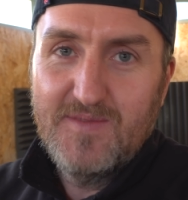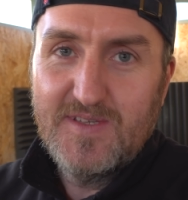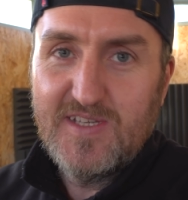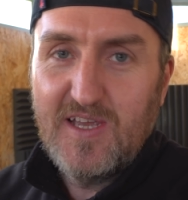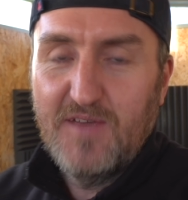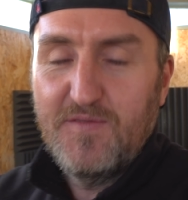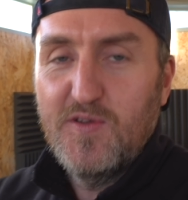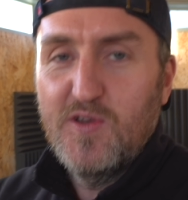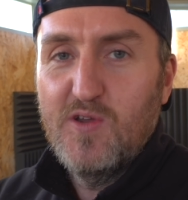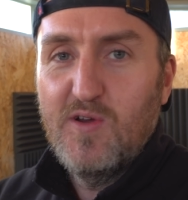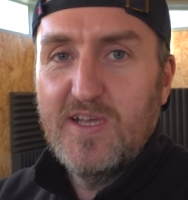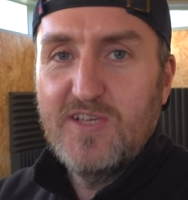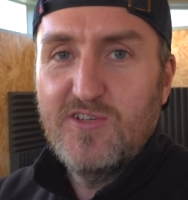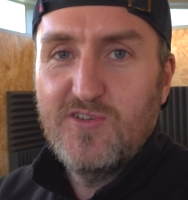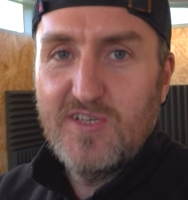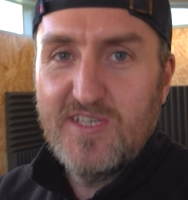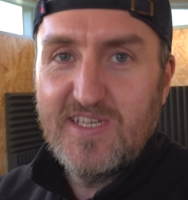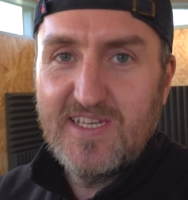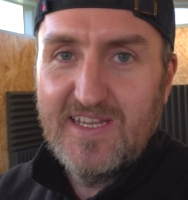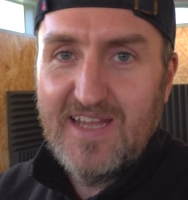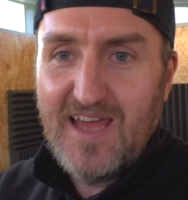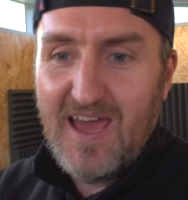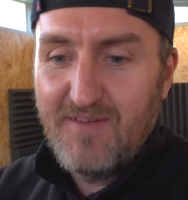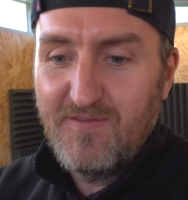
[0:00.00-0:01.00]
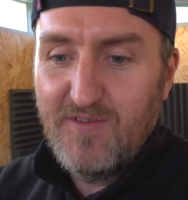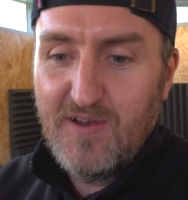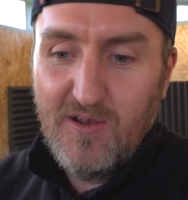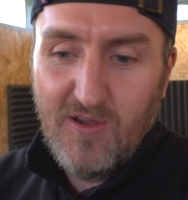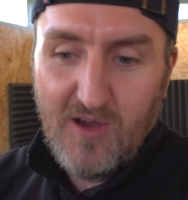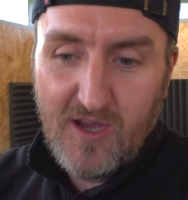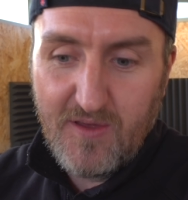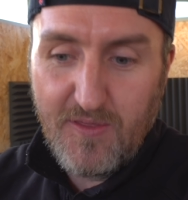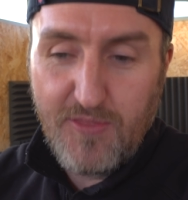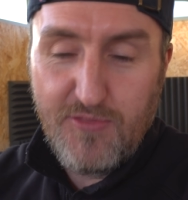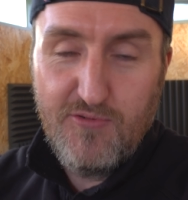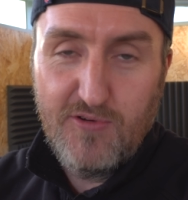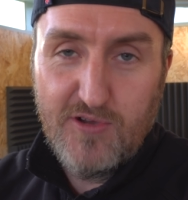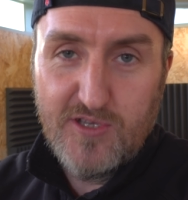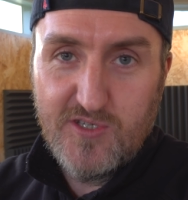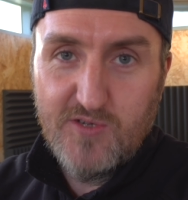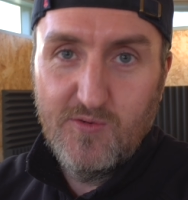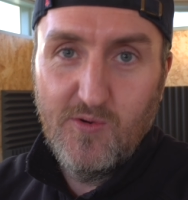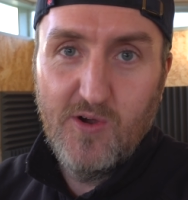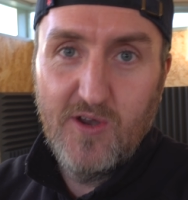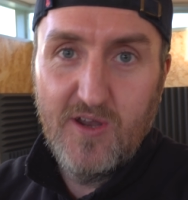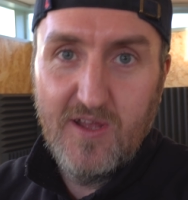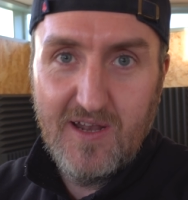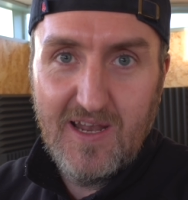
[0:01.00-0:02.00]
So if you're not interested in having like
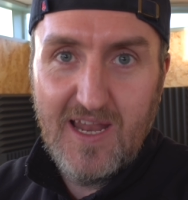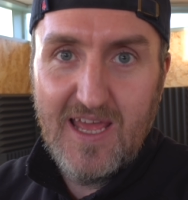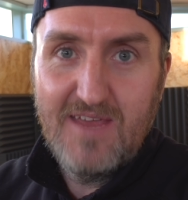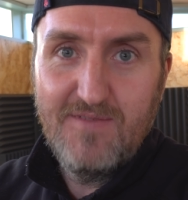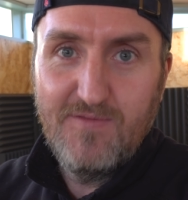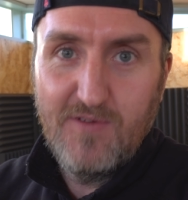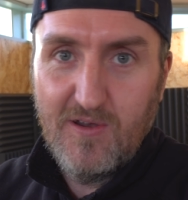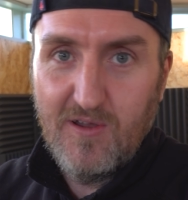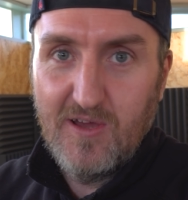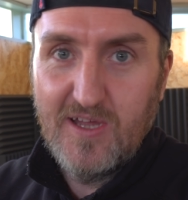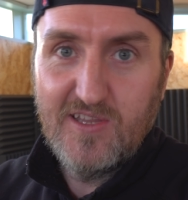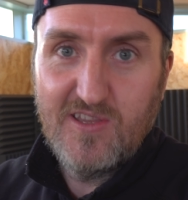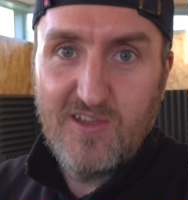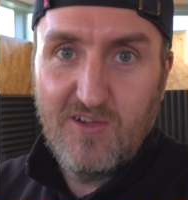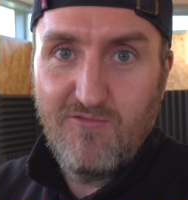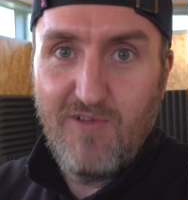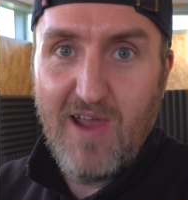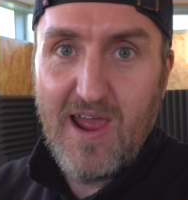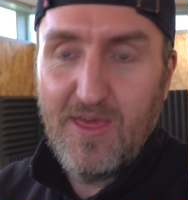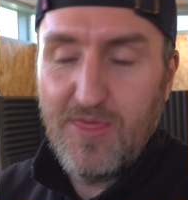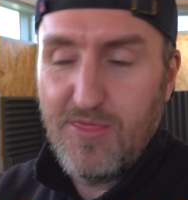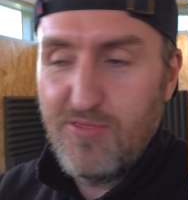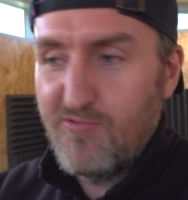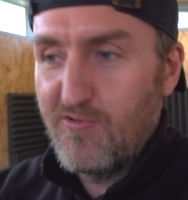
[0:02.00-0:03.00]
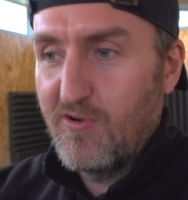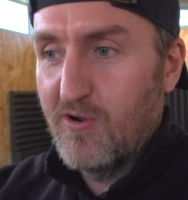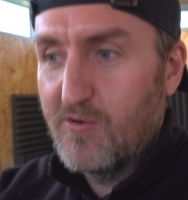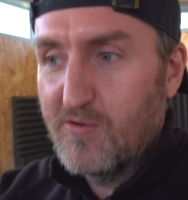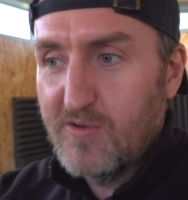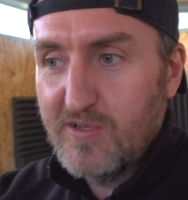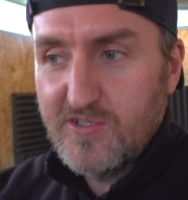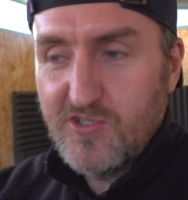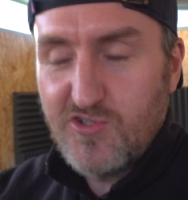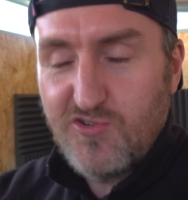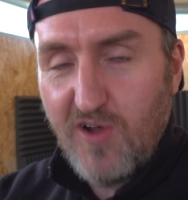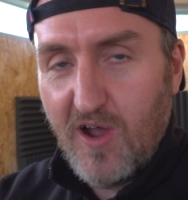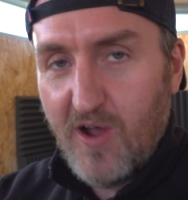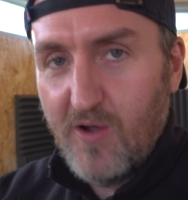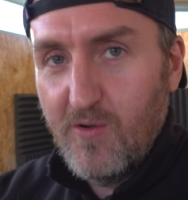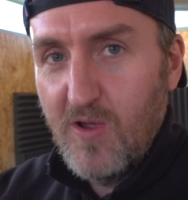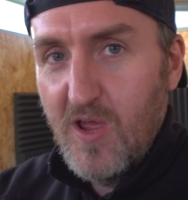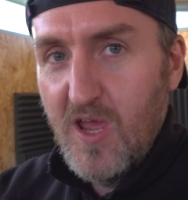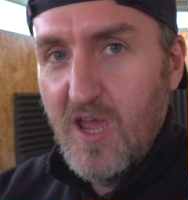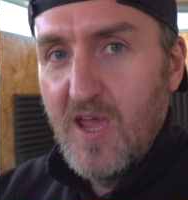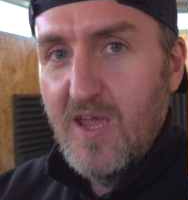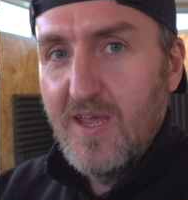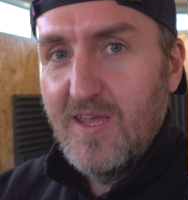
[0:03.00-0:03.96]
throttle on a lever, like direct throttle control,